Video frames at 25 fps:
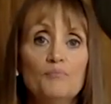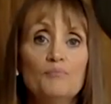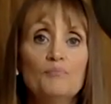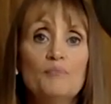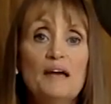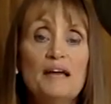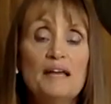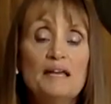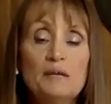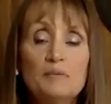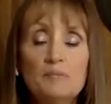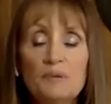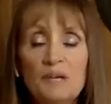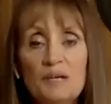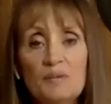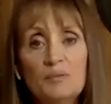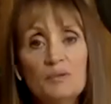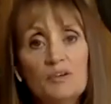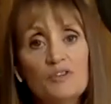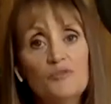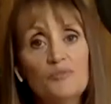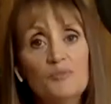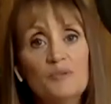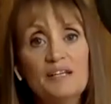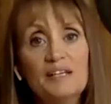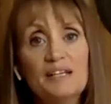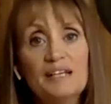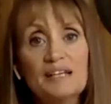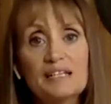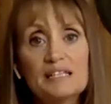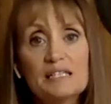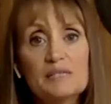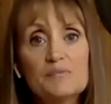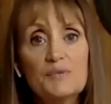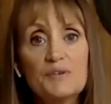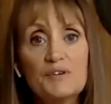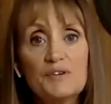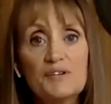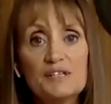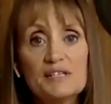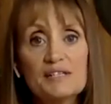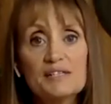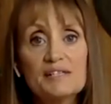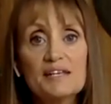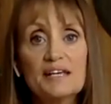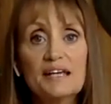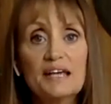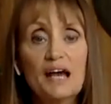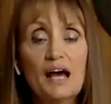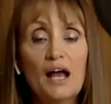many people have been
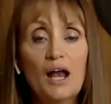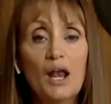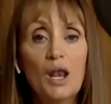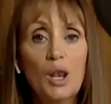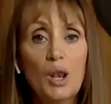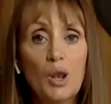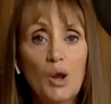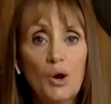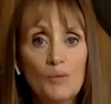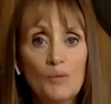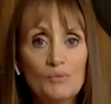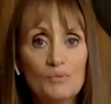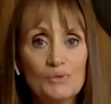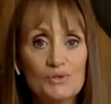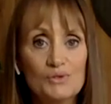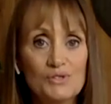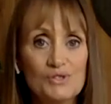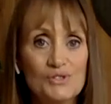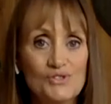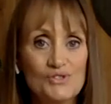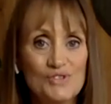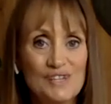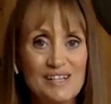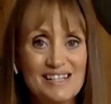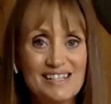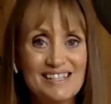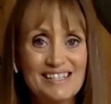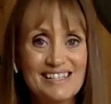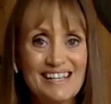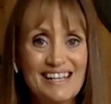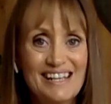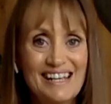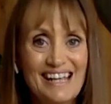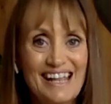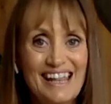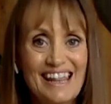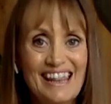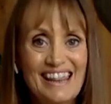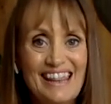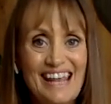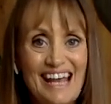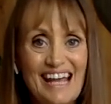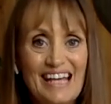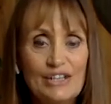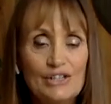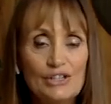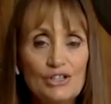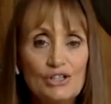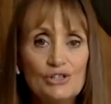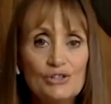experiencing a lot more stress
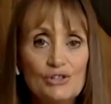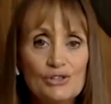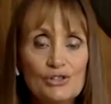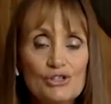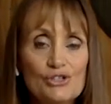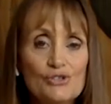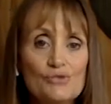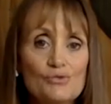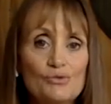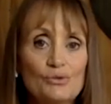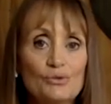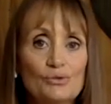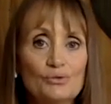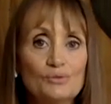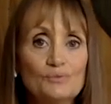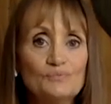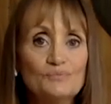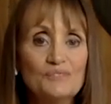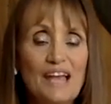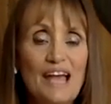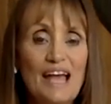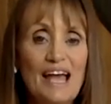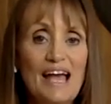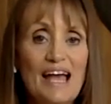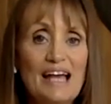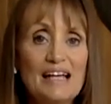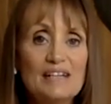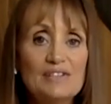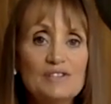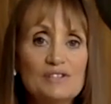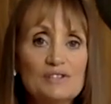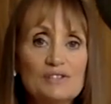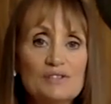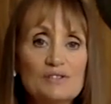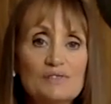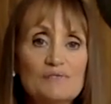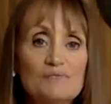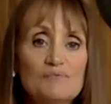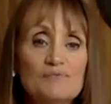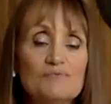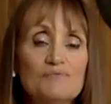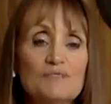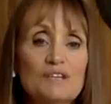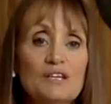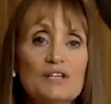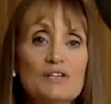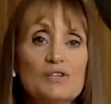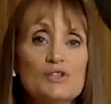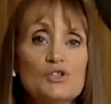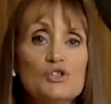than usual. And
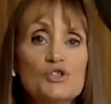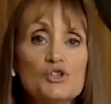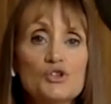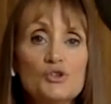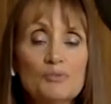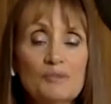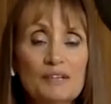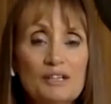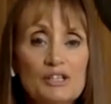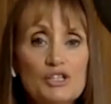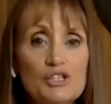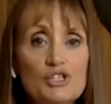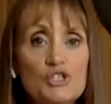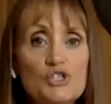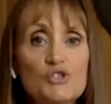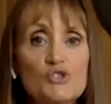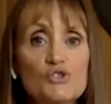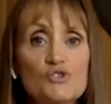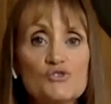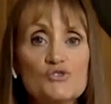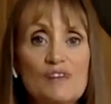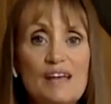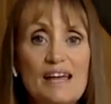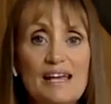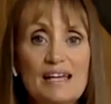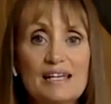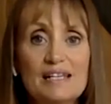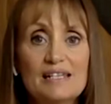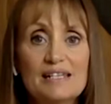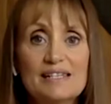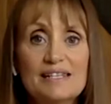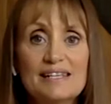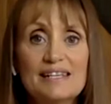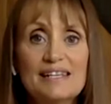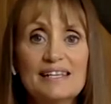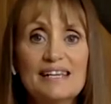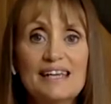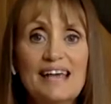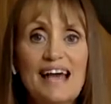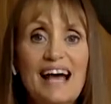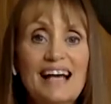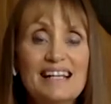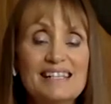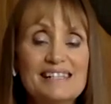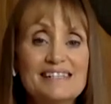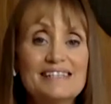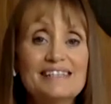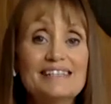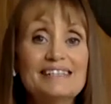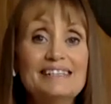too much stress
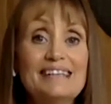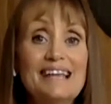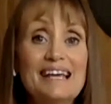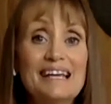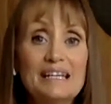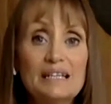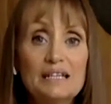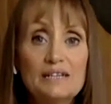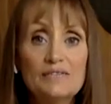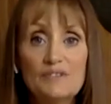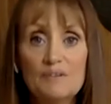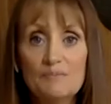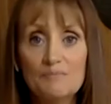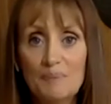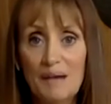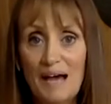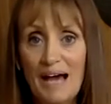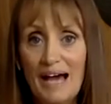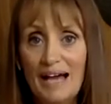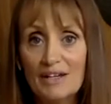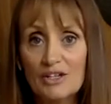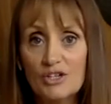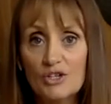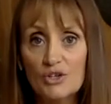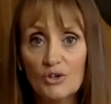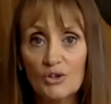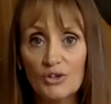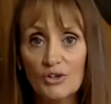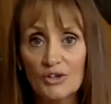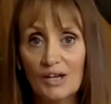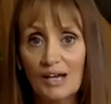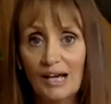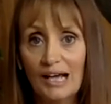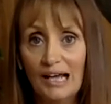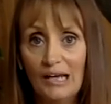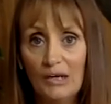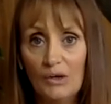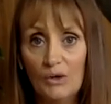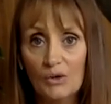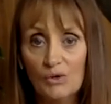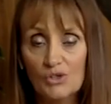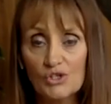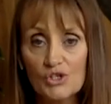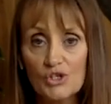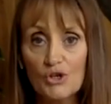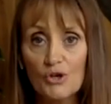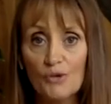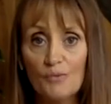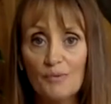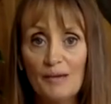has a negative impact on our
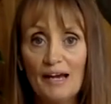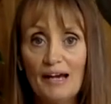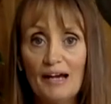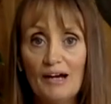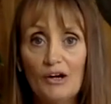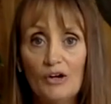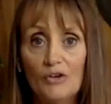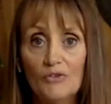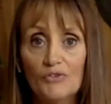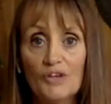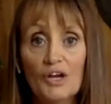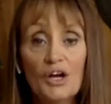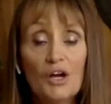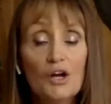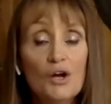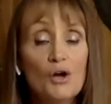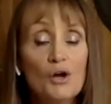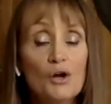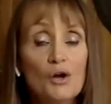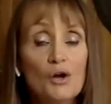long-term health.